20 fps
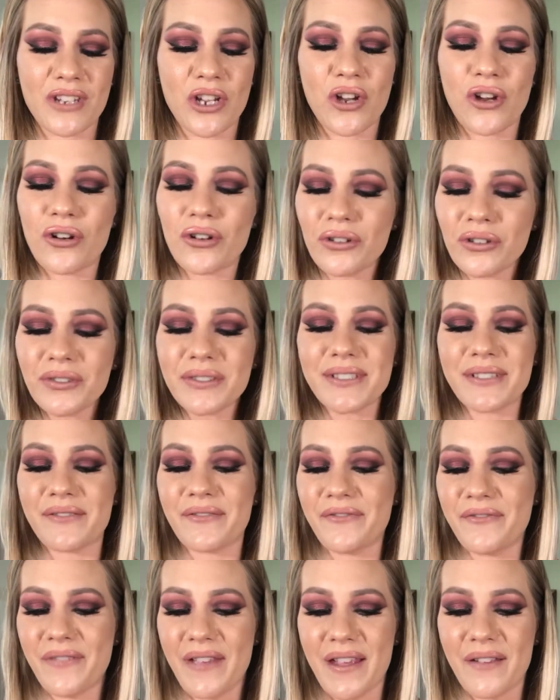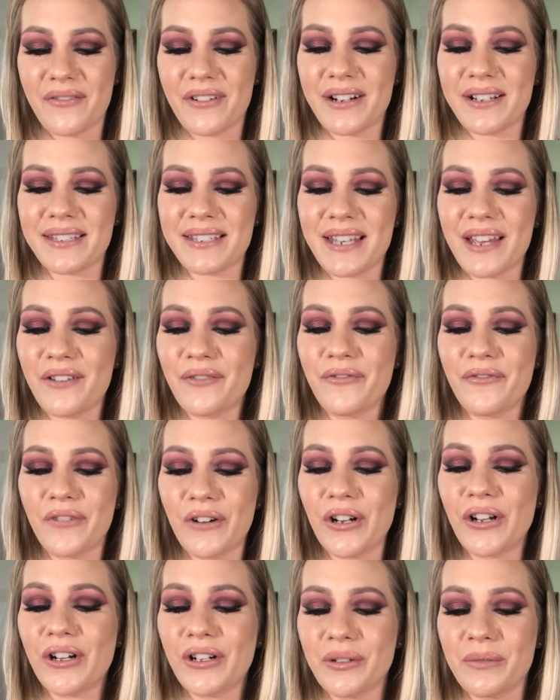cult favorites, and
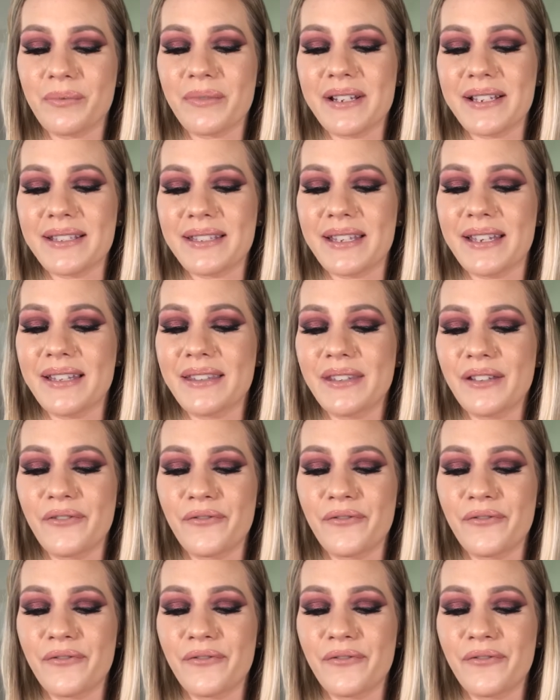for good reason.